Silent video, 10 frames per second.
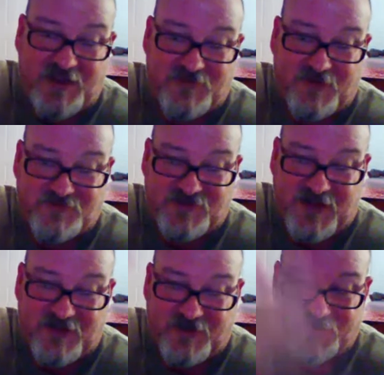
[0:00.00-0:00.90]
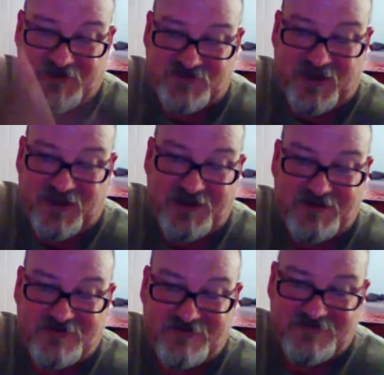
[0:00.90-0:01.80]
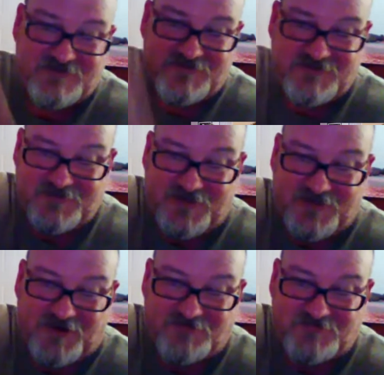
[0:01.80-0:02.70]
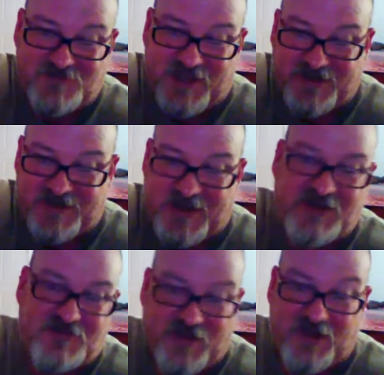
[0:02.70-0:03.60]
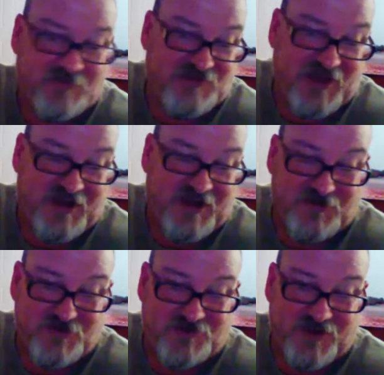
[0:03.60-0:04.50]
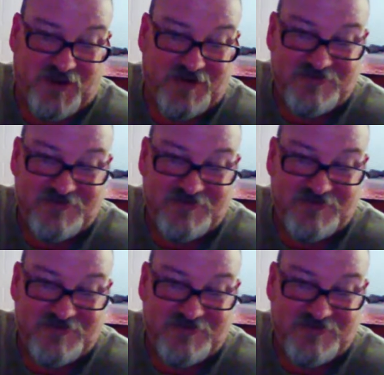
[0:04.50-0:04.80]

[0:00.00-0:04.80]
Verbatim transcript: comes down on this side, you know, 10 and 95 comes down on your side.